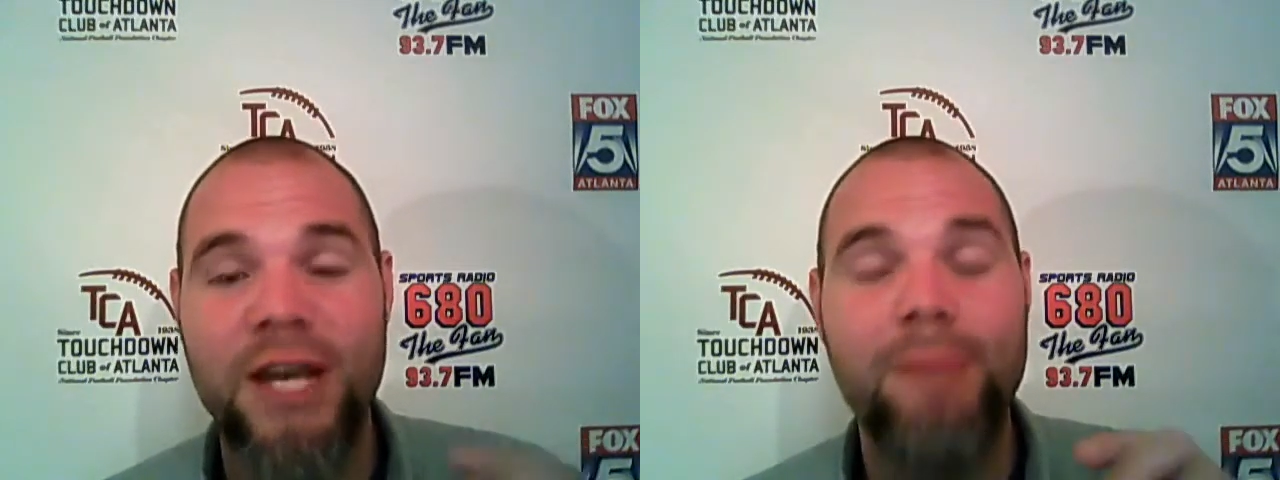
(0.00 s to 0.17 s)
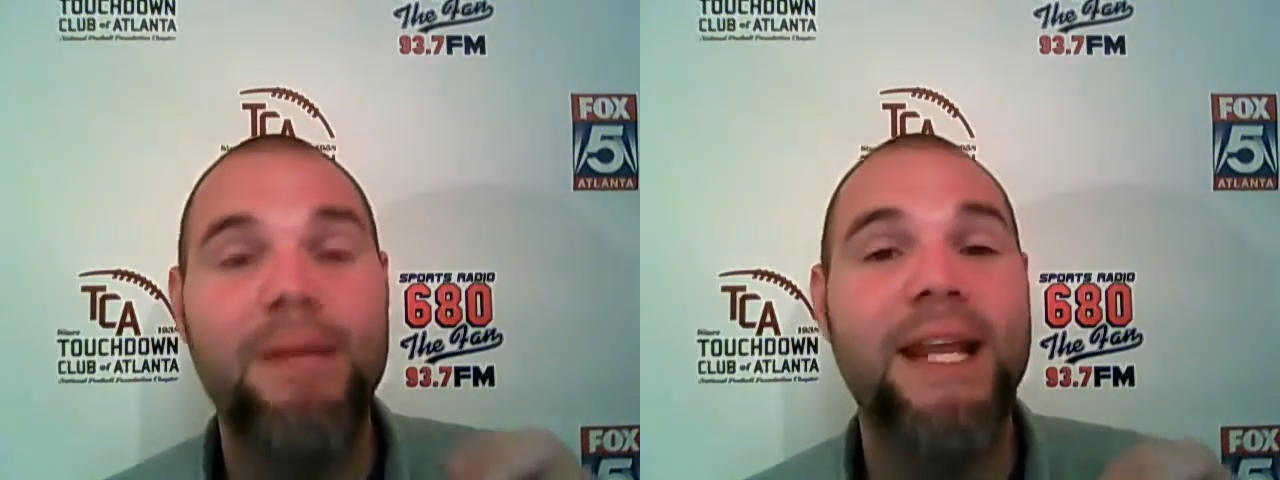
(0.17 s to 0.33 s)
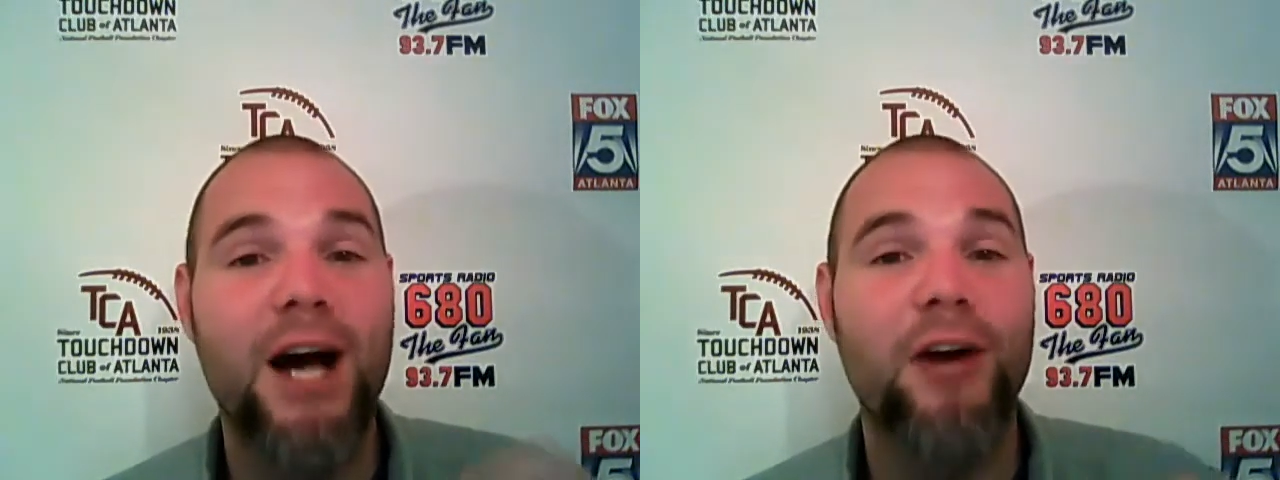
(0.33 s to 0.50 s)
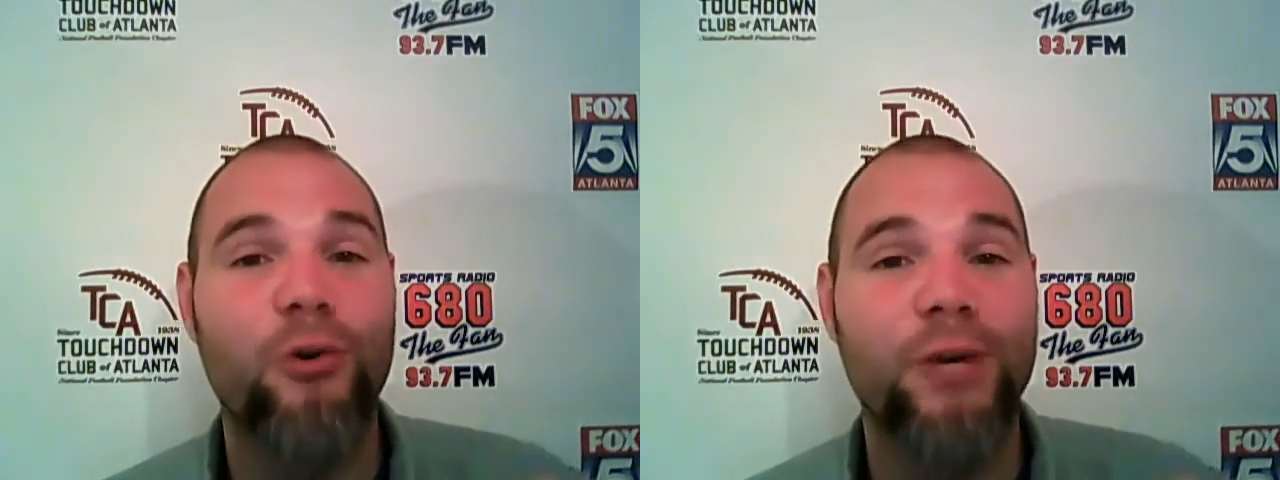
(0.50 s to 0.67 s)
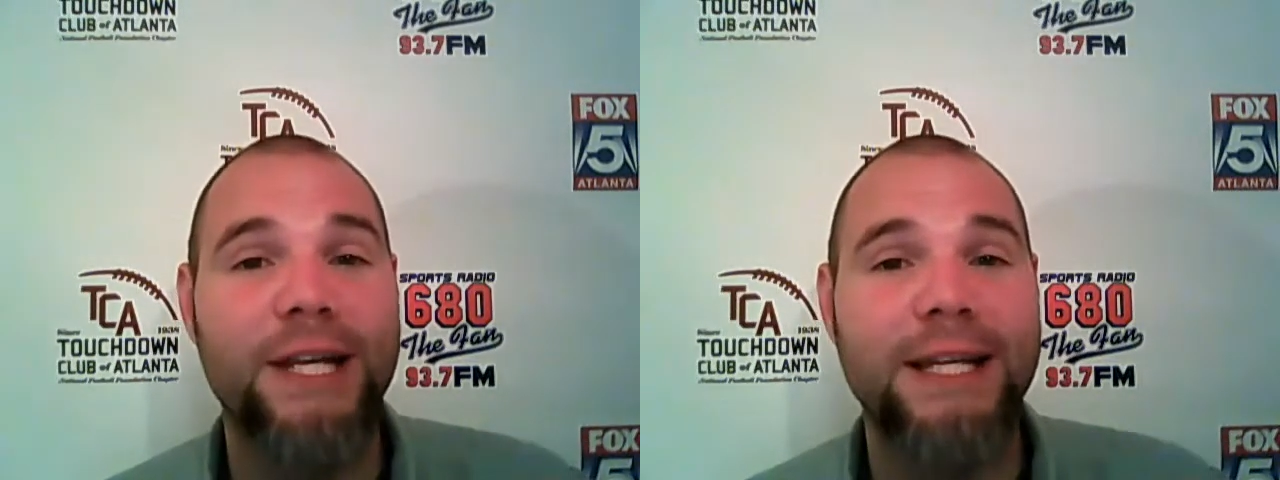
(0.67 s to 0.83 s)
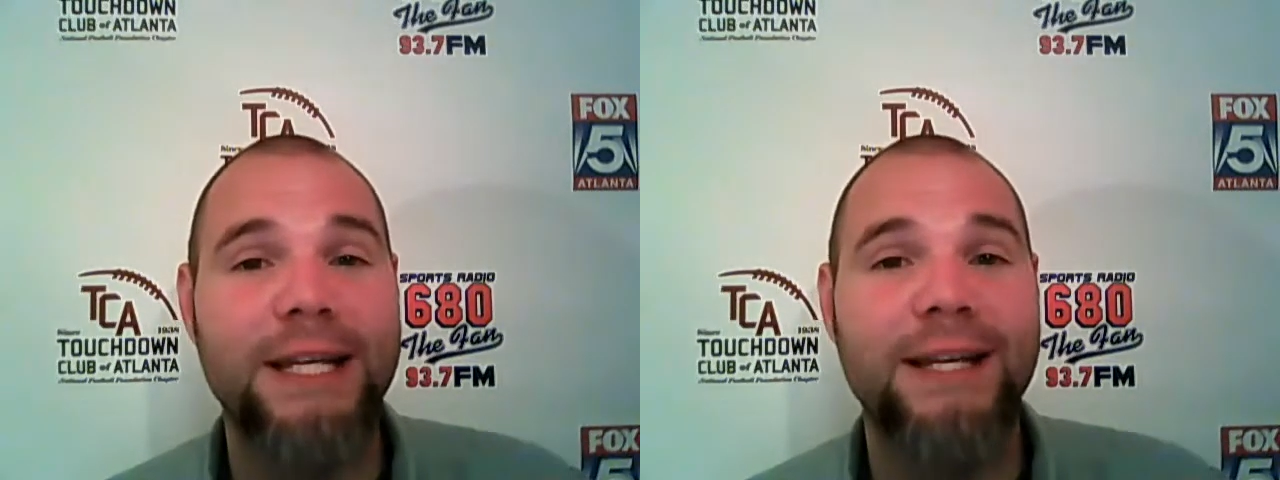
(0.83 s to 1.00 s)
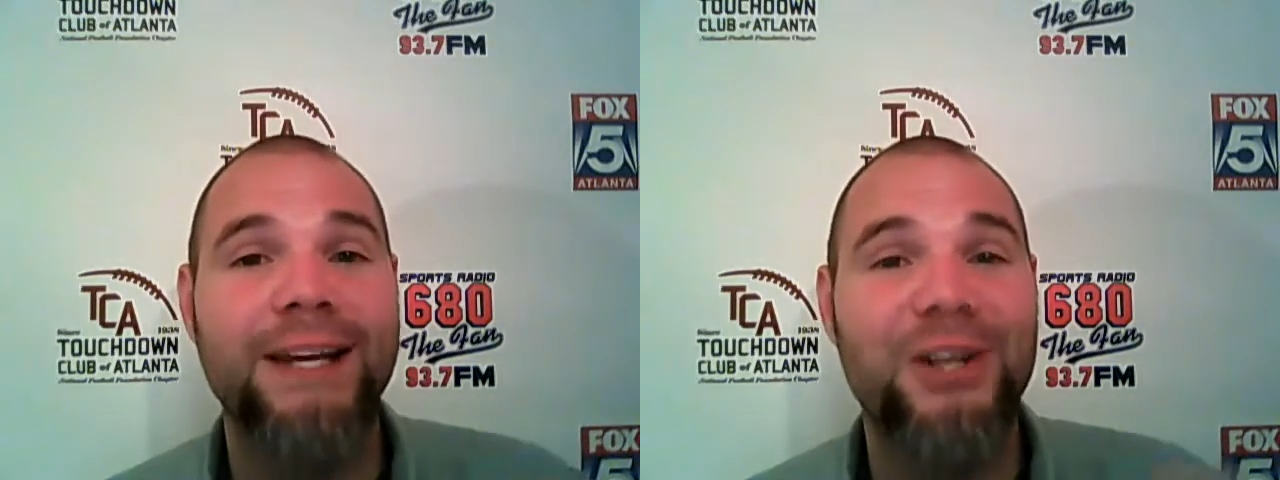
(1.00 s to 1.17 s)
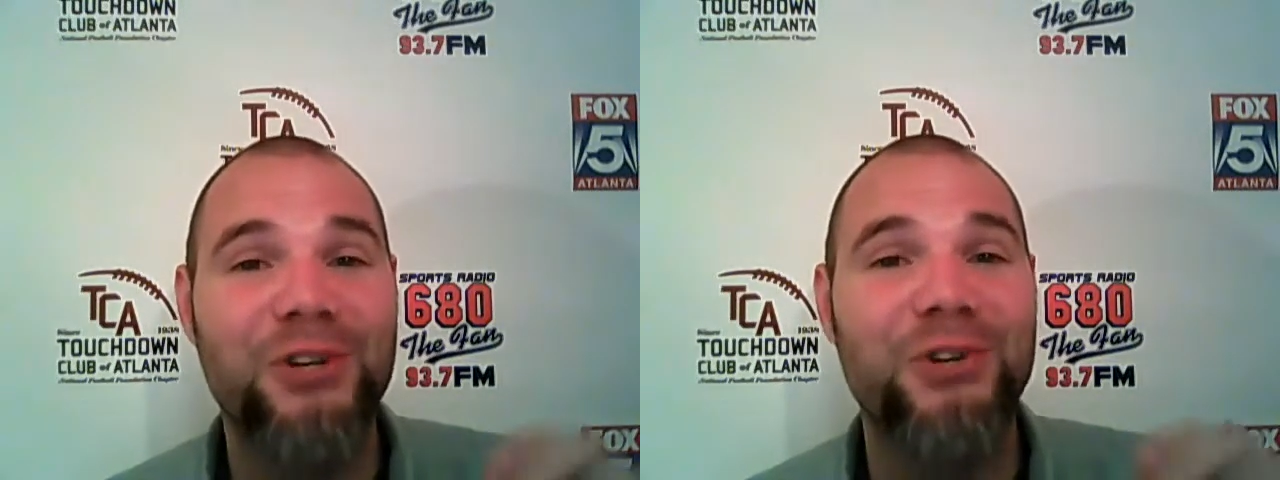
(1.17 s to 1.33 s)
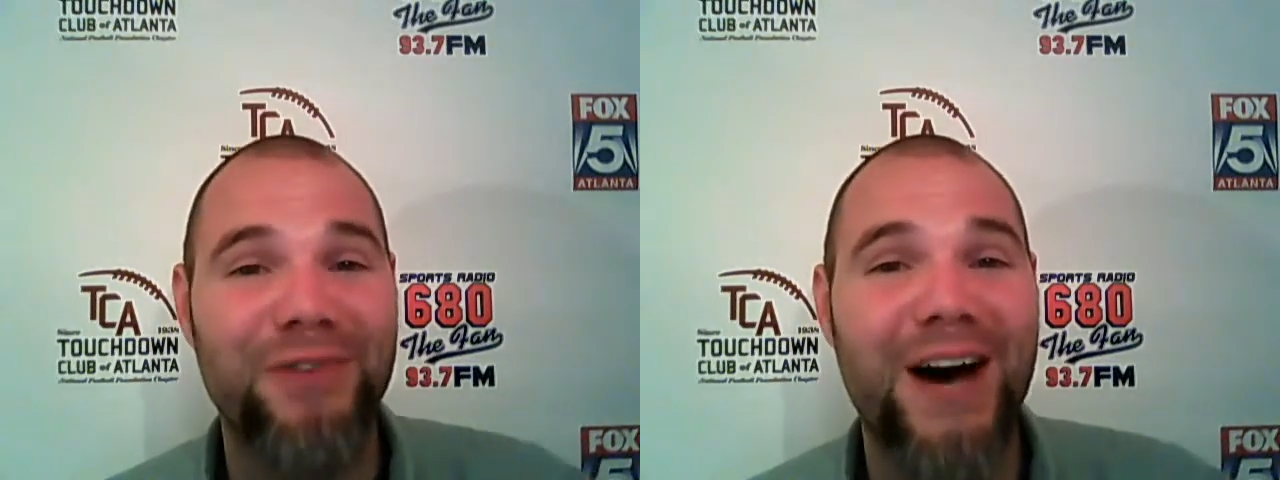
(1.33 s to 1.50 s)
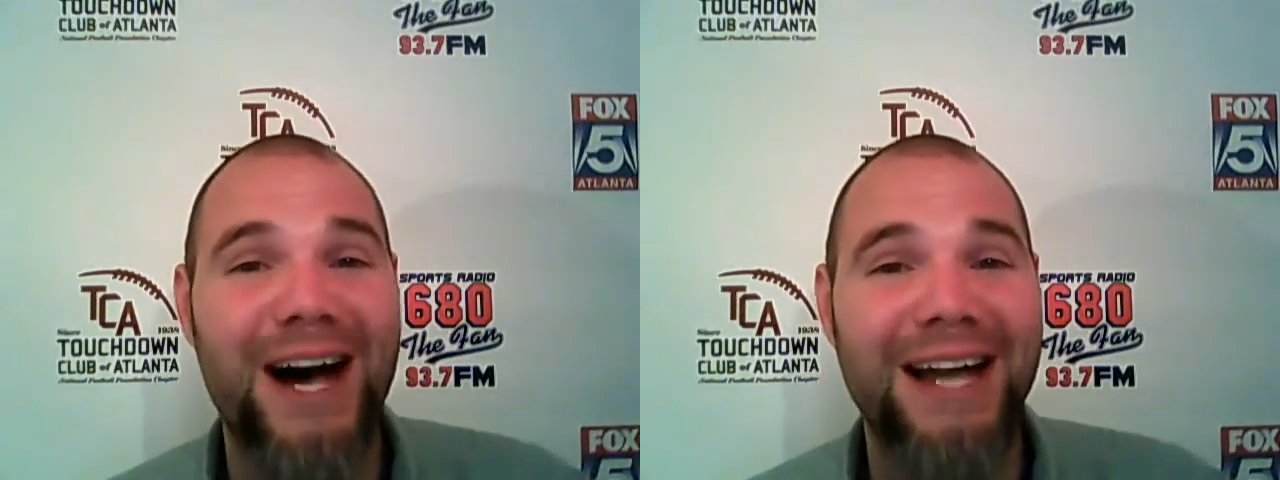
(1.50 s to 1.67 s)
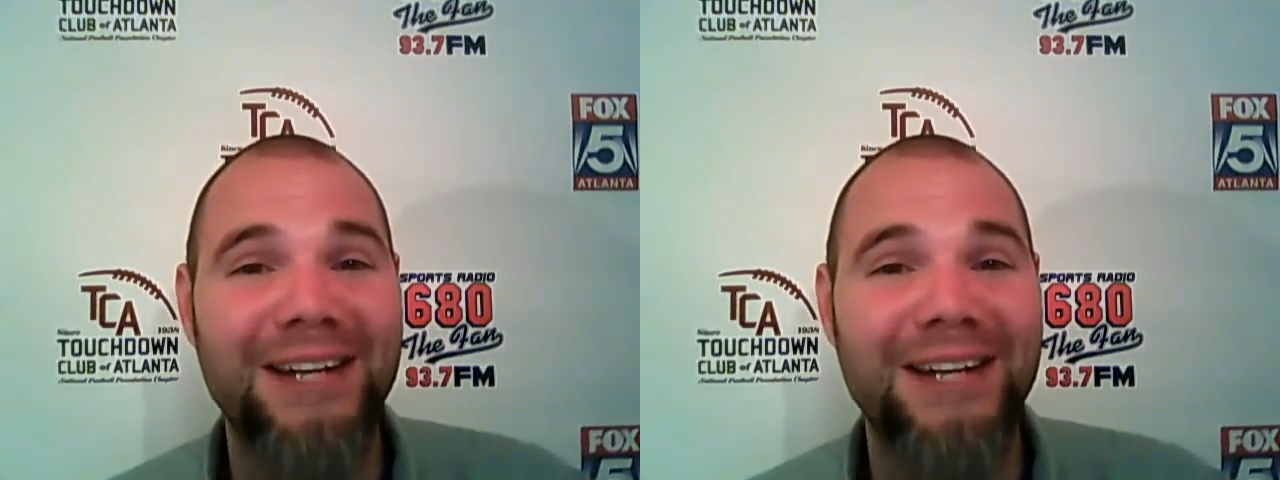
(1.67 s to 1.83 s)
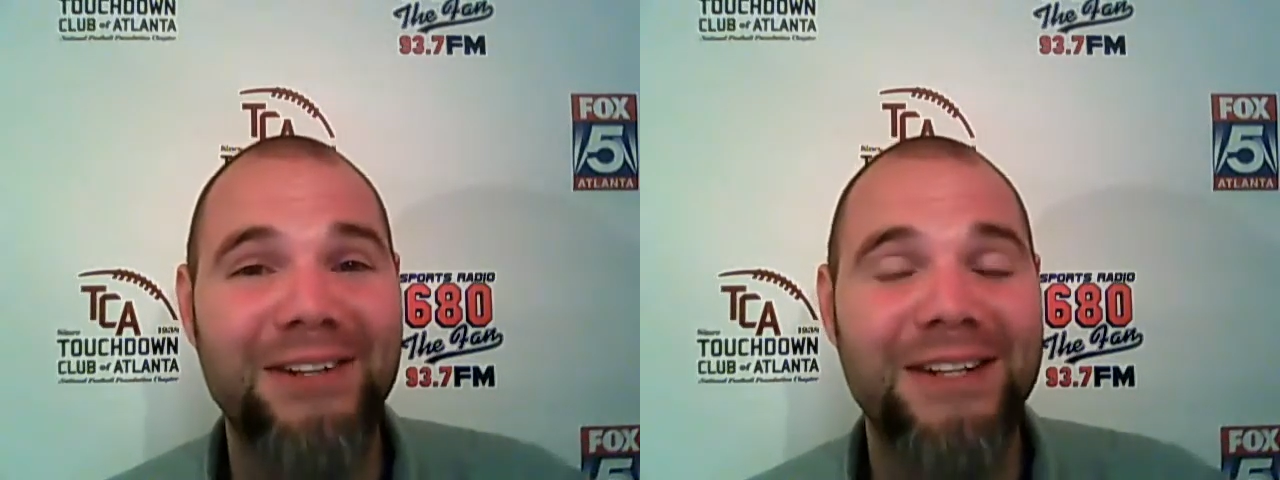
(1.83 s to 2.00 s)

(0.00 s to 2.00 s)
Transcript: mediocrity defined.